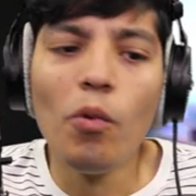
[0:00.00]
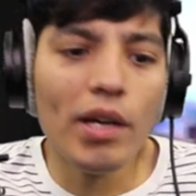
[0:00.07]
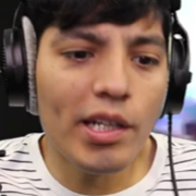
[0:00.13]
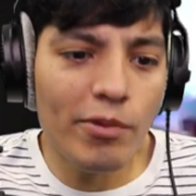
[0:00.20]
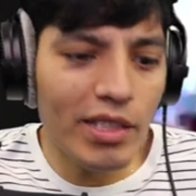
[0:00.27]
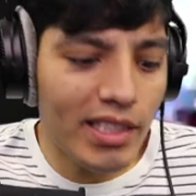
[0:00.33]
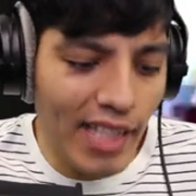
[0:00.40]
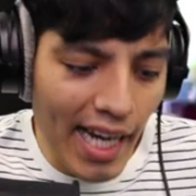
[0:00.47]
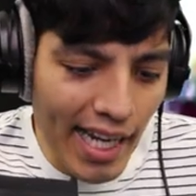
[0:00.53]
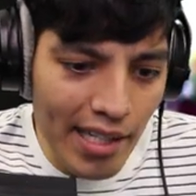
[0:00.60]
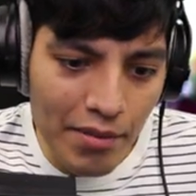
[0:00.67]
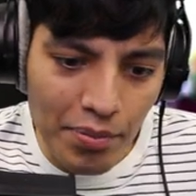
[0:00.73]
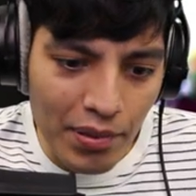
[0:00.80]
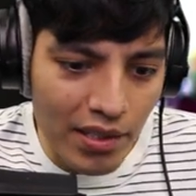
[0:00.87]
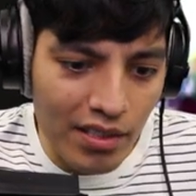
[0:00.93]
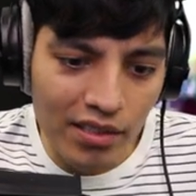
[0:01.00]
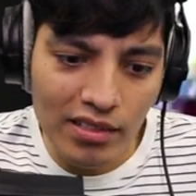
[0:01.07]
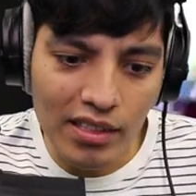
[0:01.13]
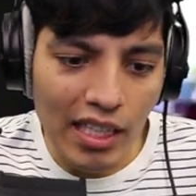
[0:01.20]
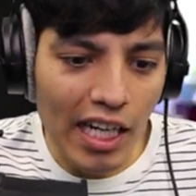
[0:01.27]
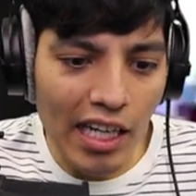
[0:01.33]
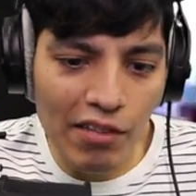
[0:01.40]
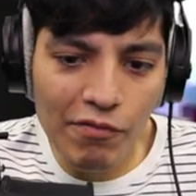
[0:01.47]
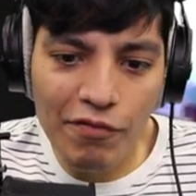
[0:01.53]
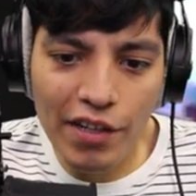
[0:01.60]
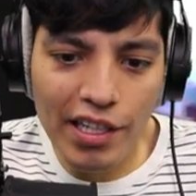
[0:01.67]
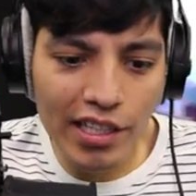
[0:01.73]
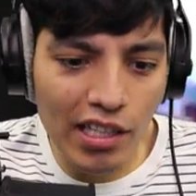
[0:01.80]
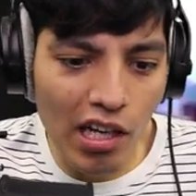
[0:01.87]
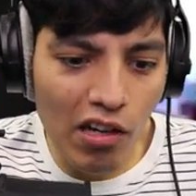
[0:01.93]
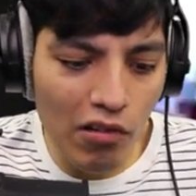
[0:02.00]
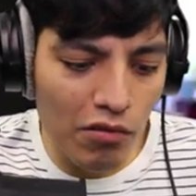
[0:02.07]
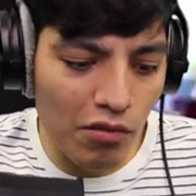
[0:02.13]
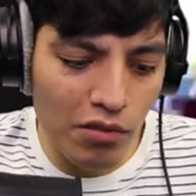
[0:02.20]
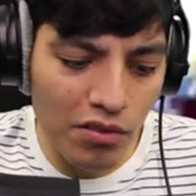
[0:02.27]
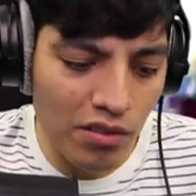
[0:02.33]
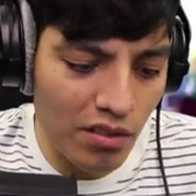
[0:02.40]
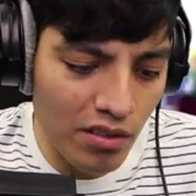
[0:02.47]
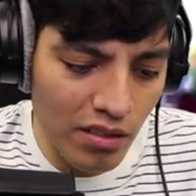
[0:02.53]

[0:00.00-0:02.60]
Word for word: what can we type? I don't freaking know.